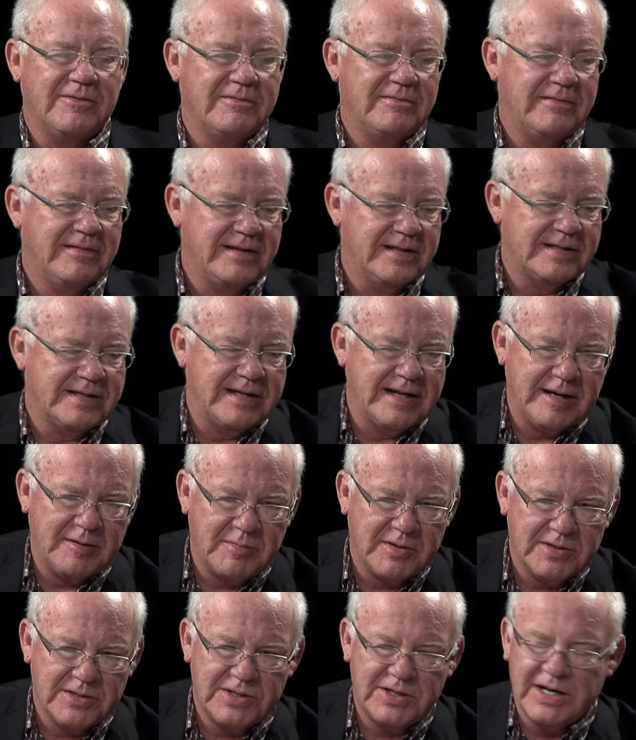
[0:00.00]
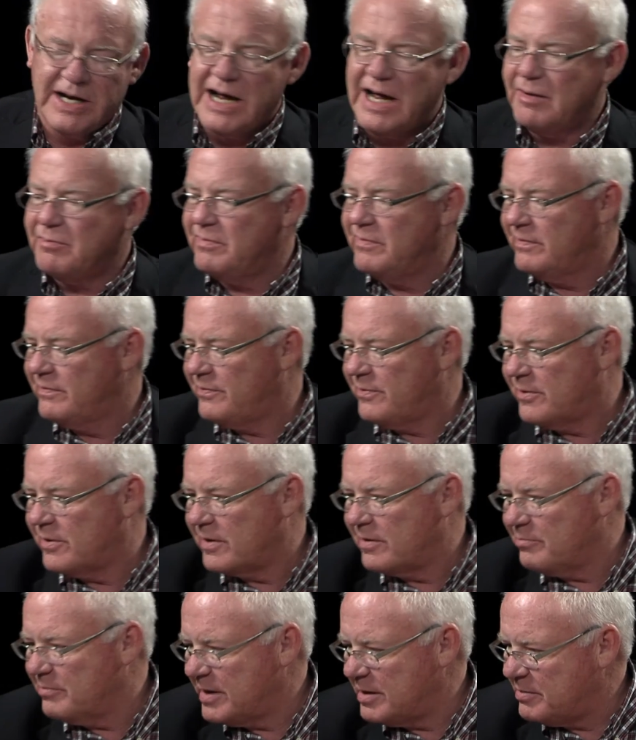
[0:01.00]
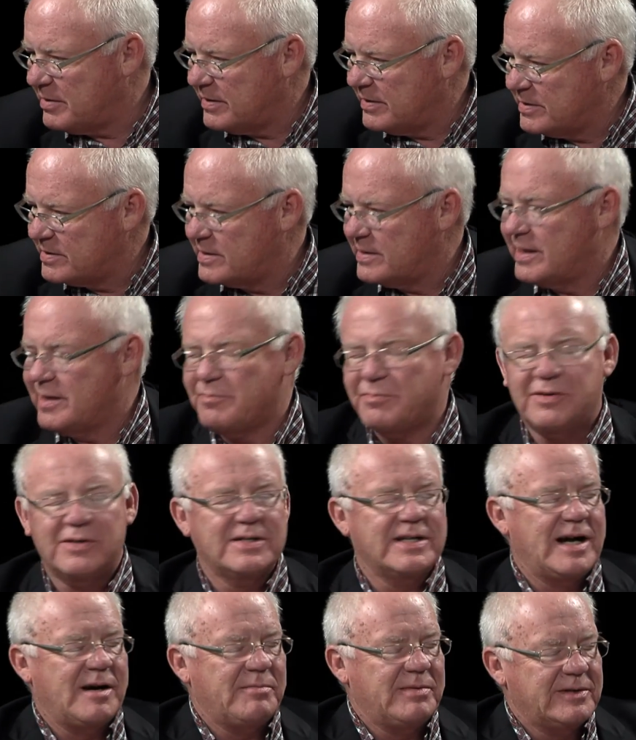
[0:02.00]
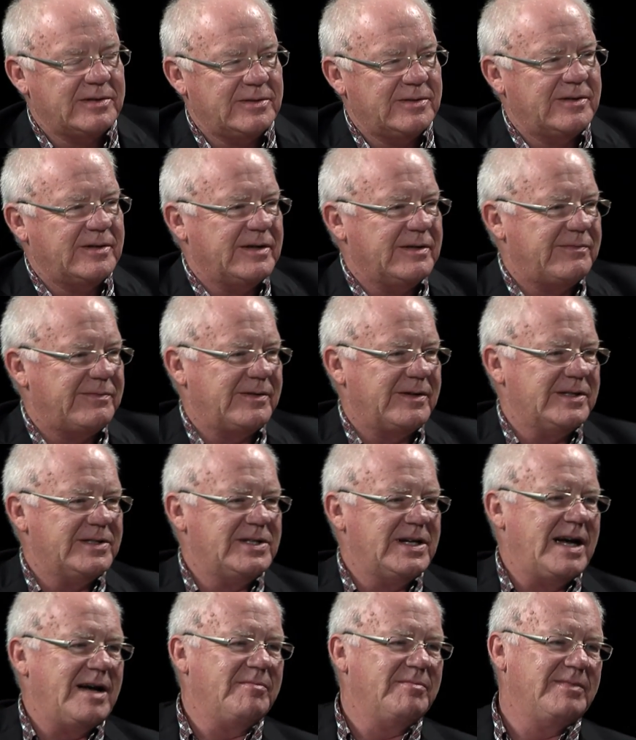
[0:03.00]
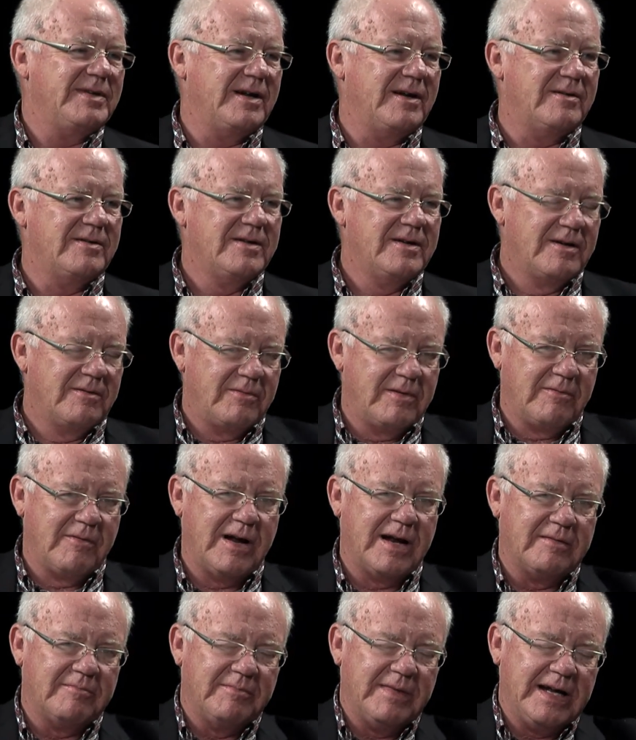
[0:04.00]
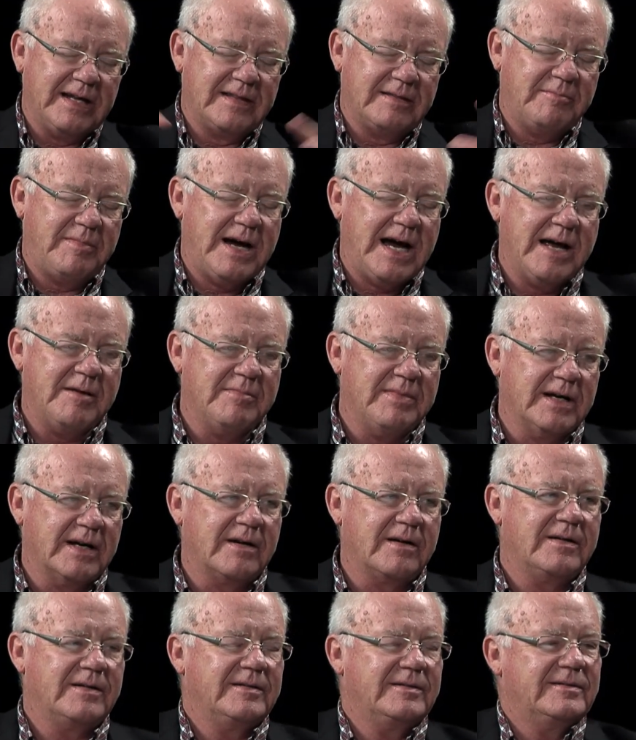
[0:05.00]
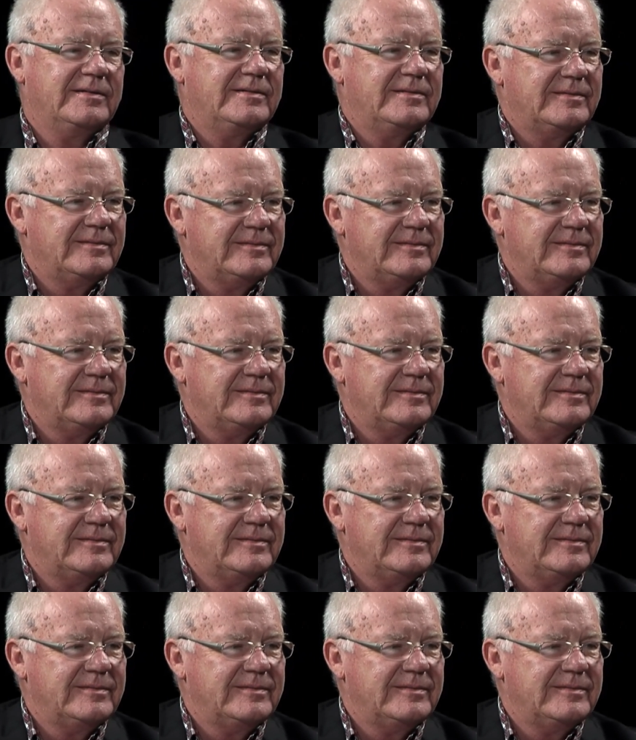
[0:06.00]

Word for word: this neighbor's job for maybe this neighbor's opportunity for a job. You know, we want to make the pie bigger. Okay.